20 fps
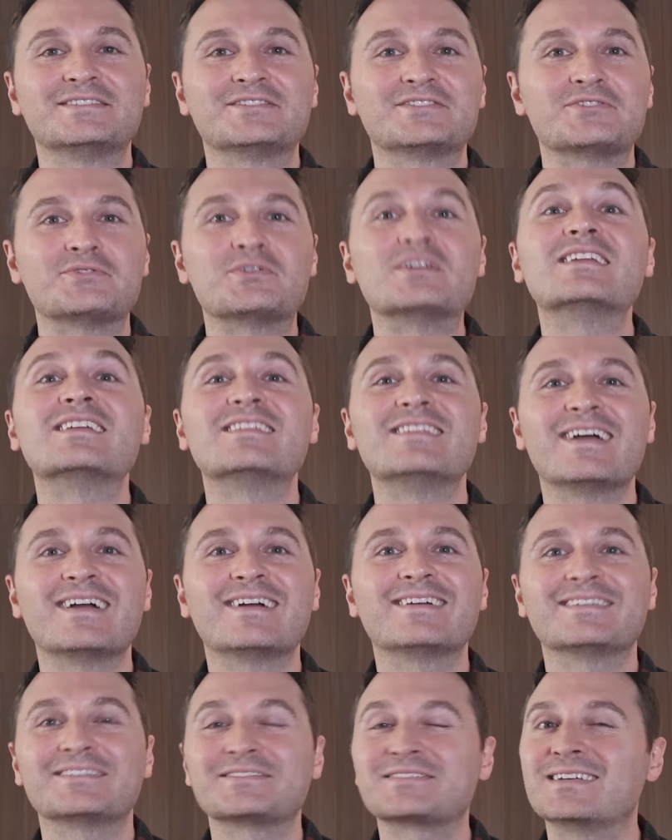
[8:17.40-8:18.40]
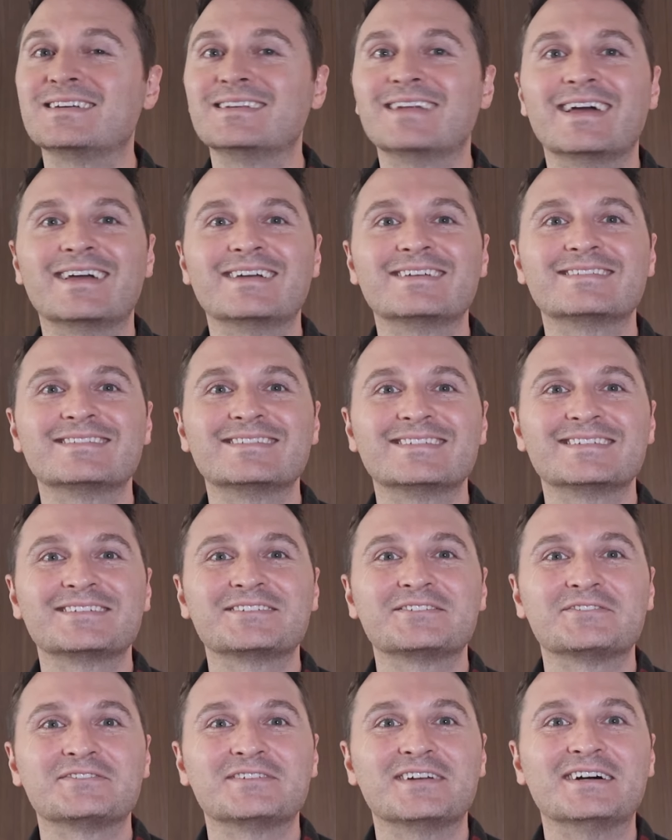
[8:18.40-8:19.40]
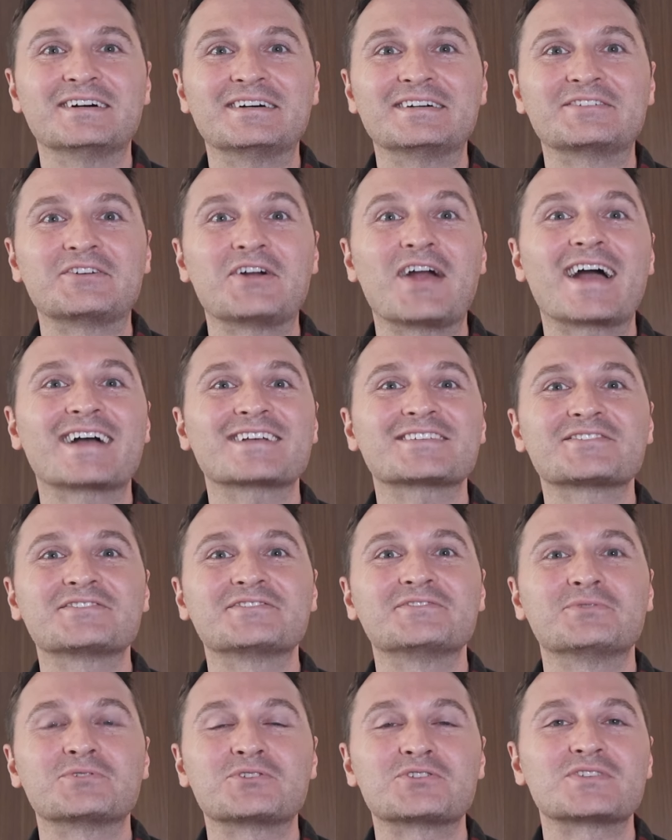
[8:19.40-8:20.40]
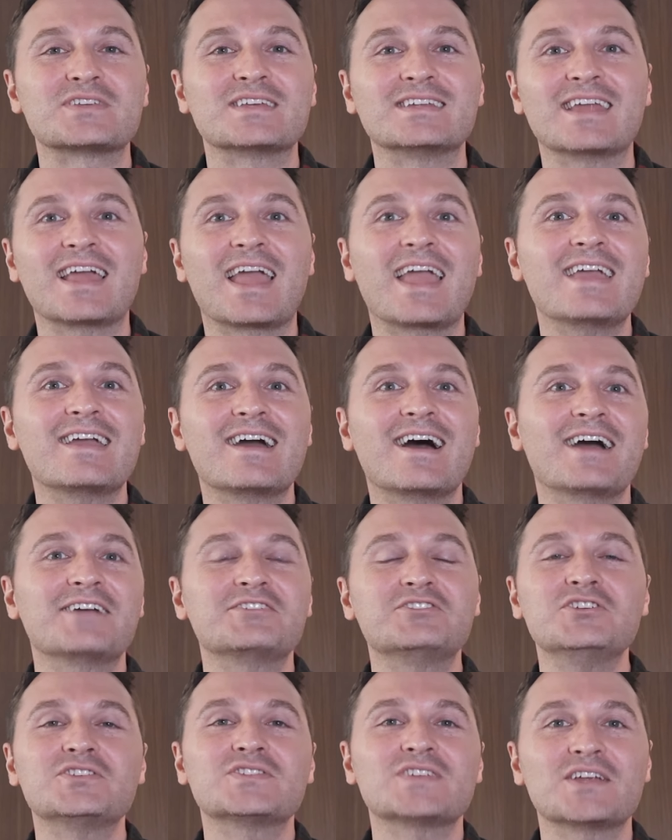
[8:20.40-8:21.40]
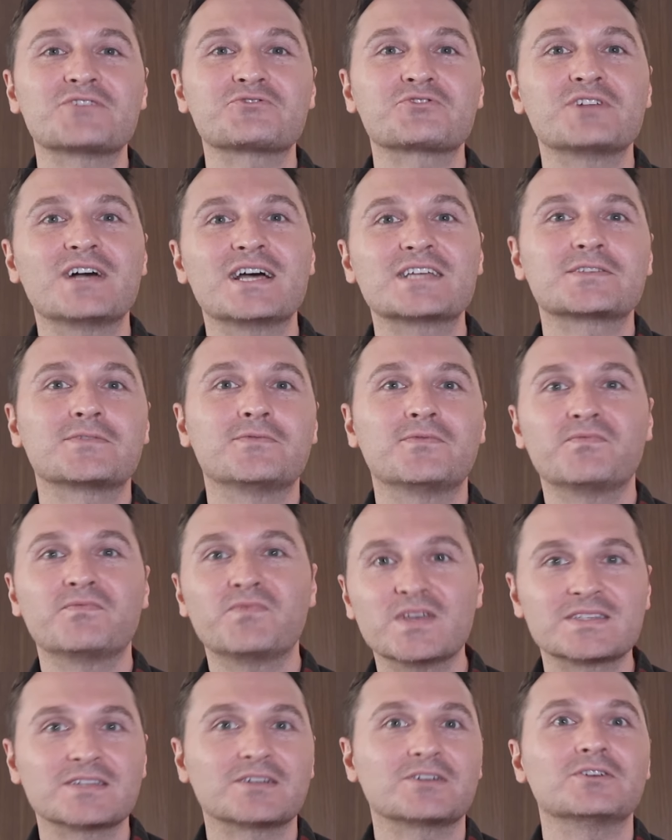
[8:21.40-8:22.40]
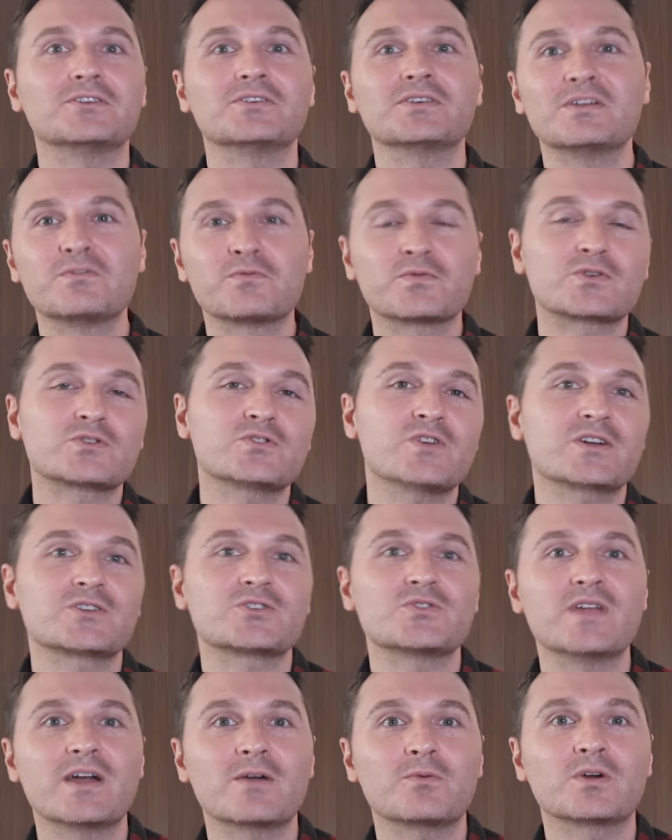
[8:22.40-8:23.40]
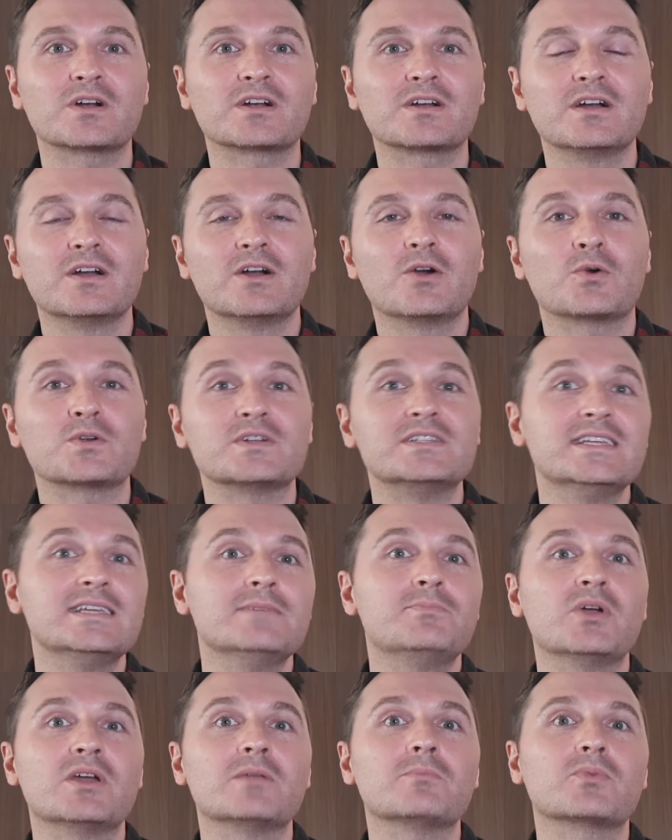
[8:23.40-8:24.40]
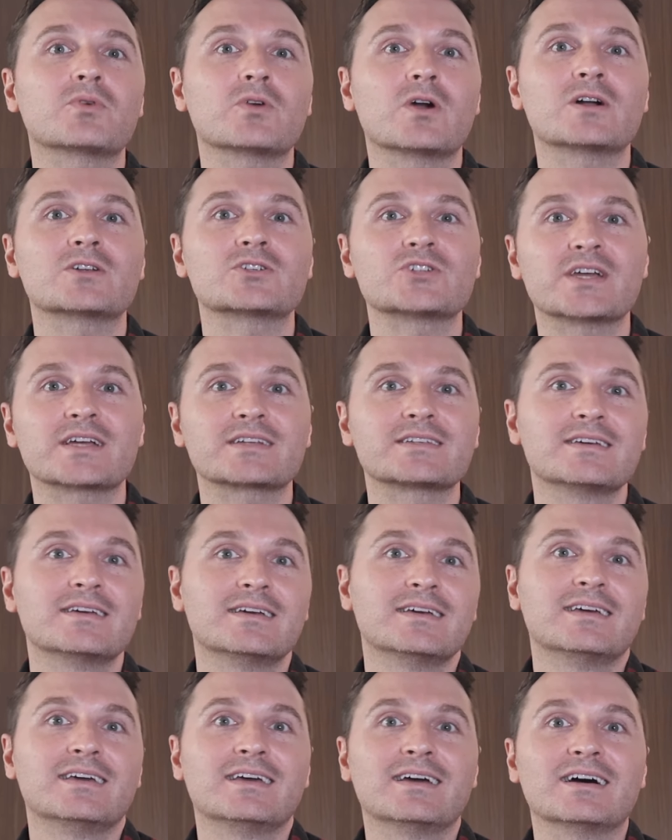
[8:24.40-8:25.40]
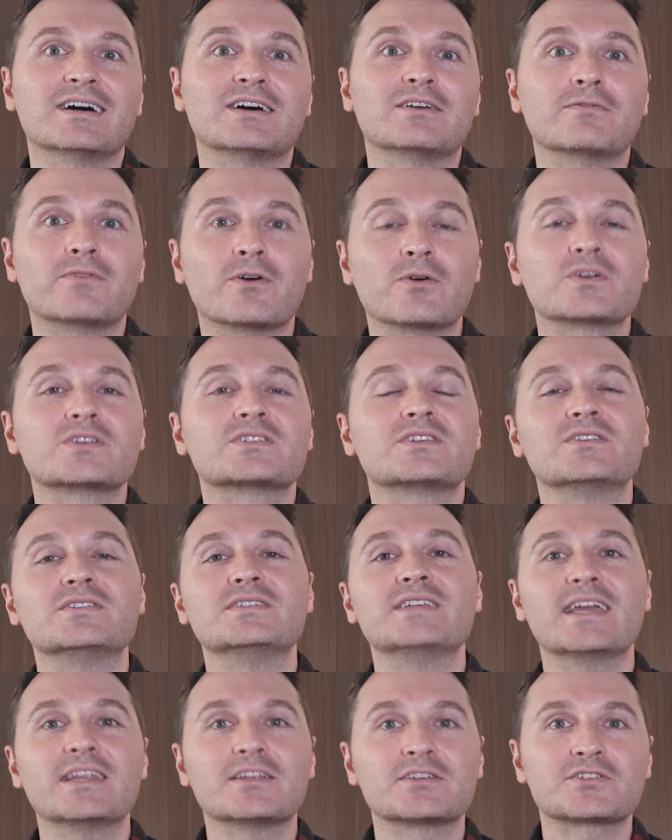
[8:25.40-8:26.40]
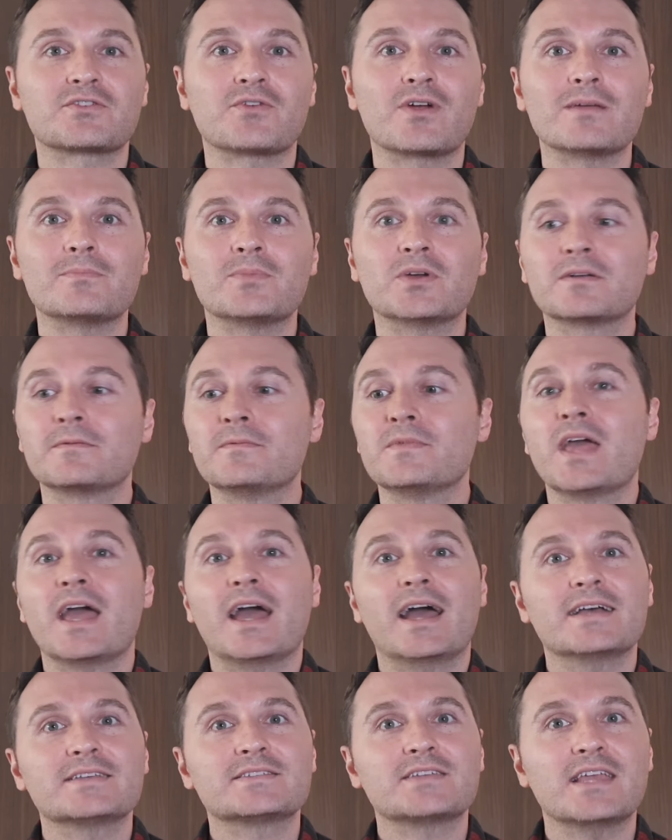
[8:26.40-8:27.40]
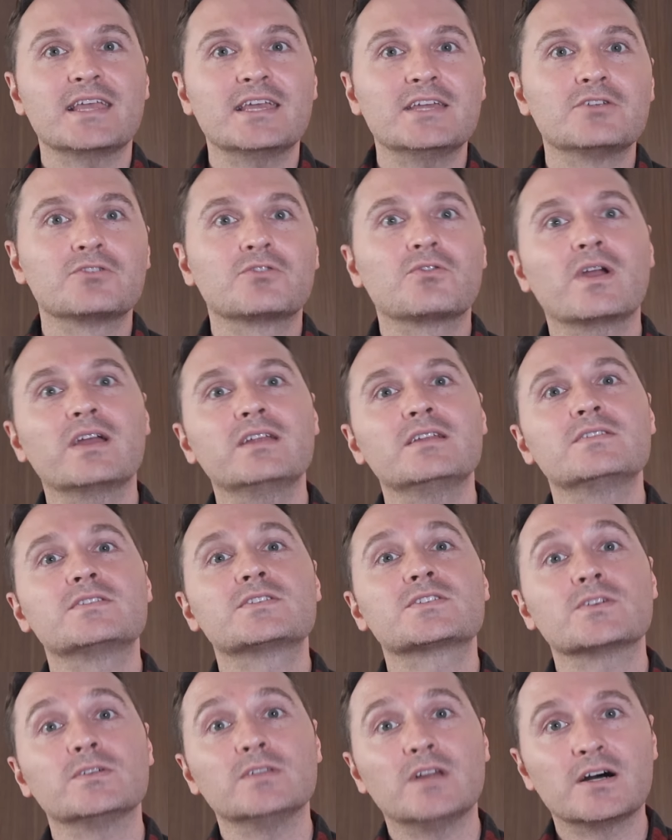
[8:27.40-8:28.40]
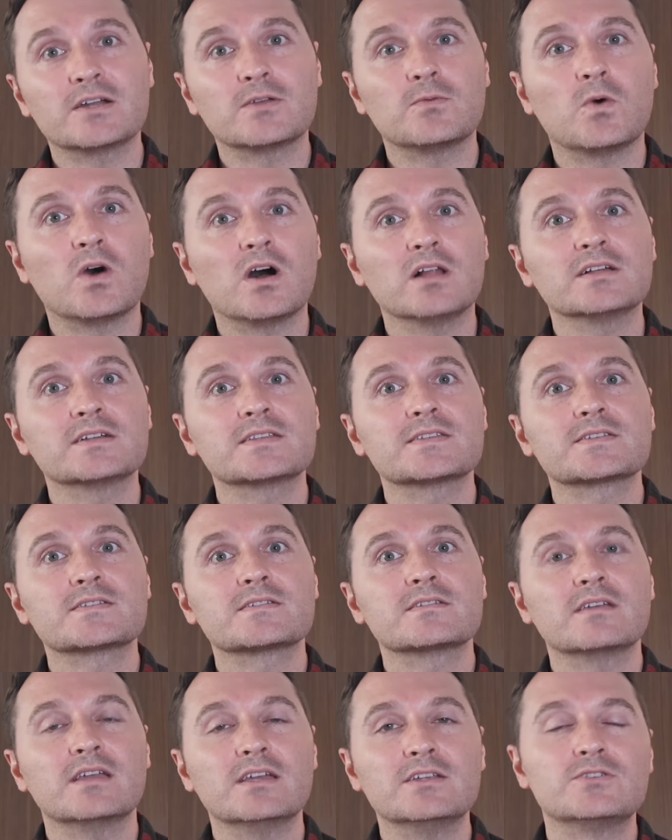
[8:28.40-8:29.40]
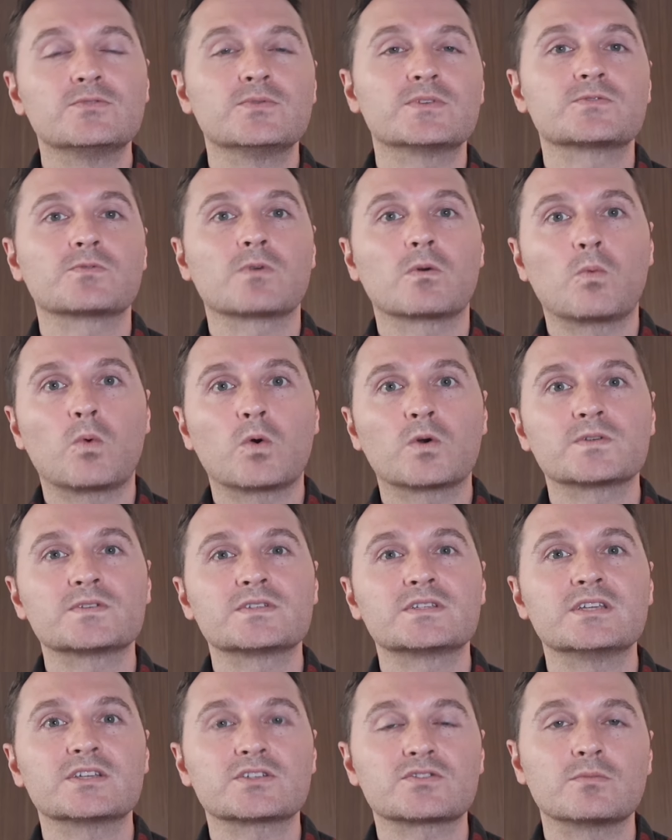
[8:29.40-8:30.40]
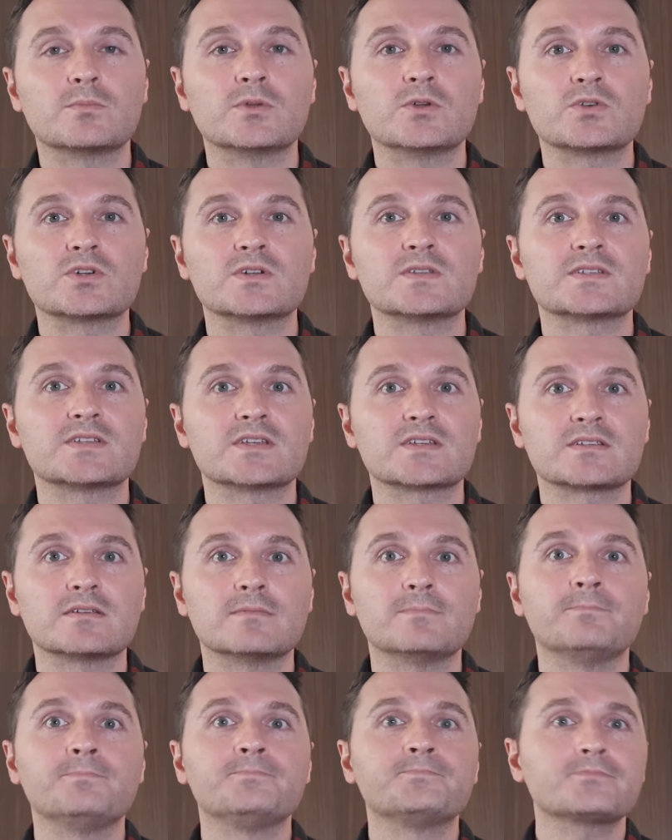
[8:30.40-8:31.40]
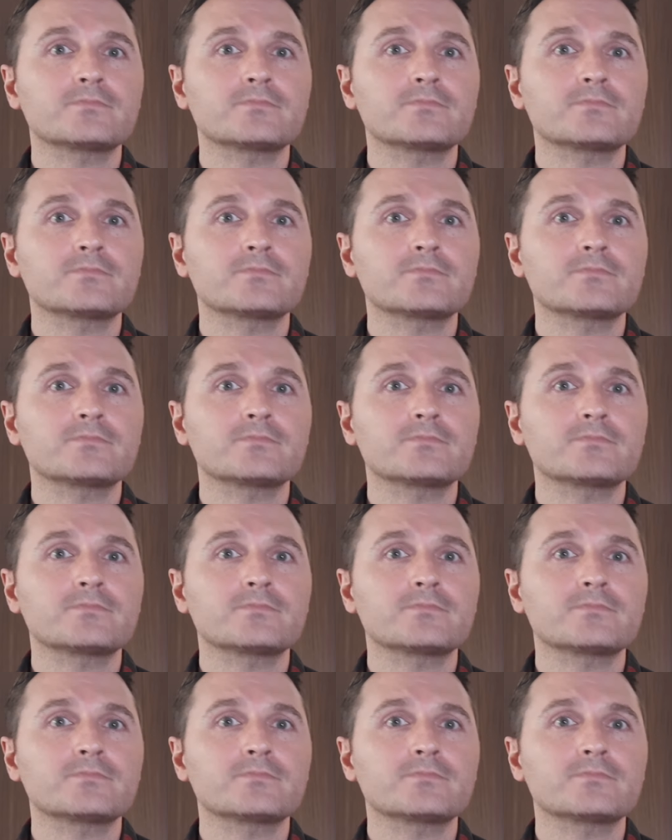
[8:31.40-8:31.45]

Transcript: See what I did there? That's good, eh? Grass, which is an AI decentralized physical infrastructure network, or DPIN project, focused on data scraping, has integrated Solana wallets into its rewards distribution system.